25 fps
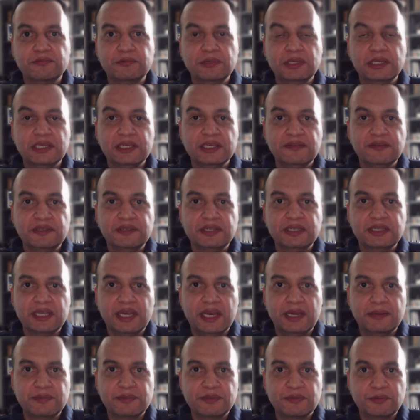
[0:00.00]
We live in
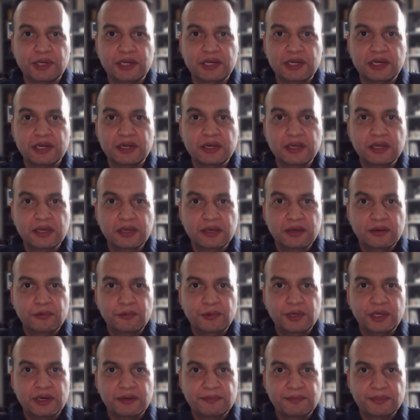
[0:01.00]
times where
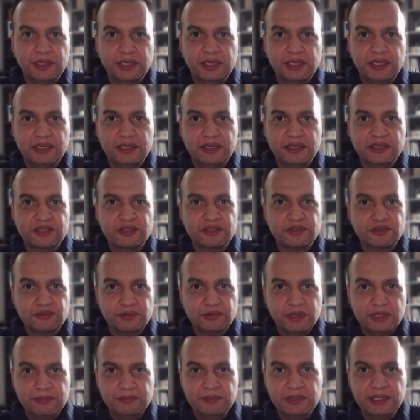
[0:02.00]
we are being
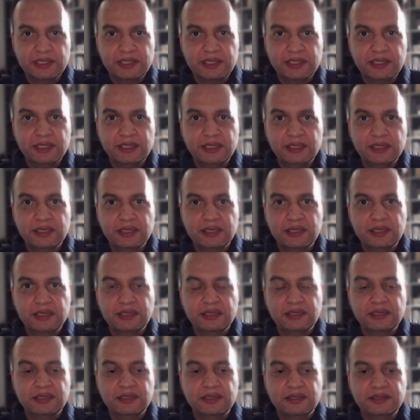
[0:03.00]
extremely
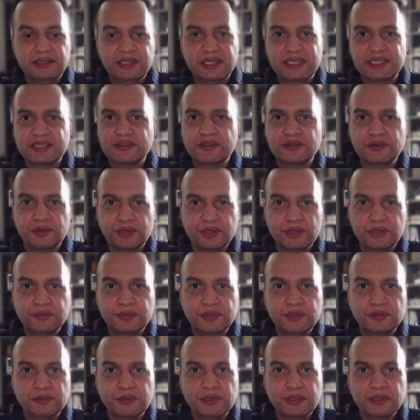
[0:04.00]

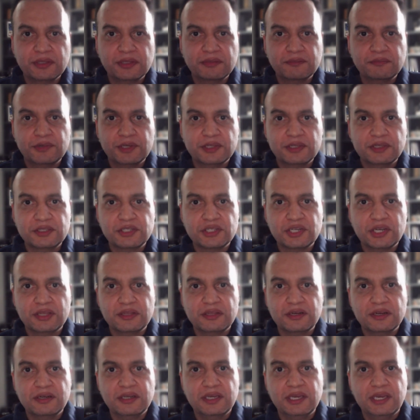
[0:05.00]
disagreeable with each
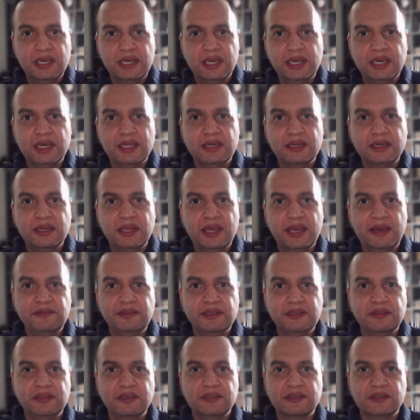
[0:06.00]
other, and
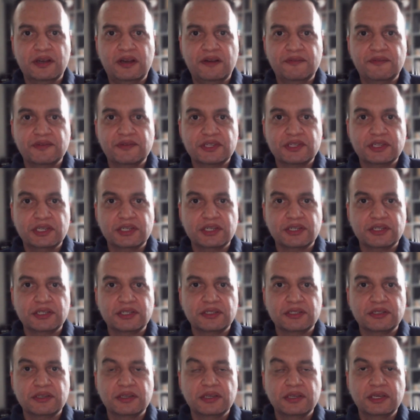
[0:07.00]
having these
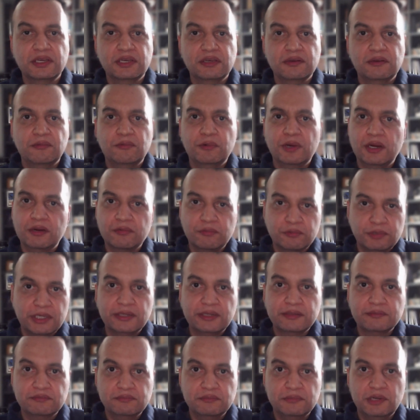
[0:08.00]
conversations where
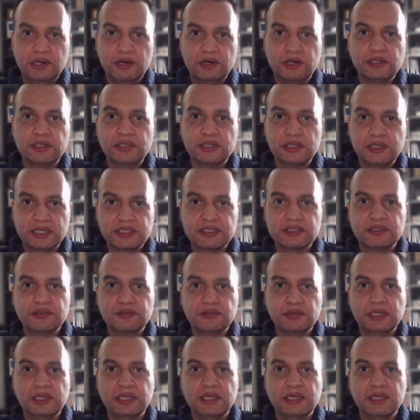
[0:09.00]
we learn to
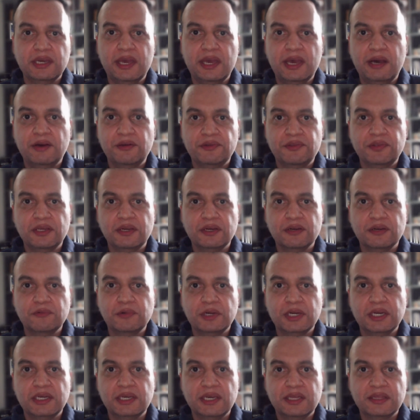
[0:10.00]
disagree in a healthier
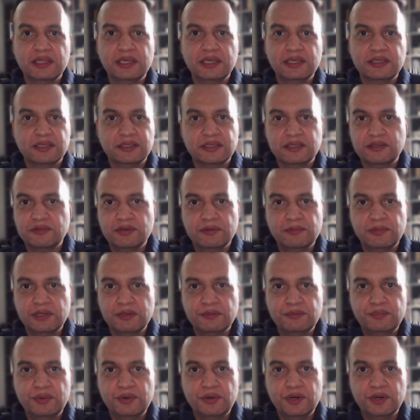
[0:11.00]
way, I think, is extremely
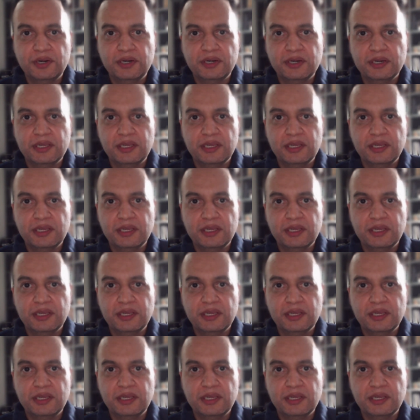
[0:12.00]
important.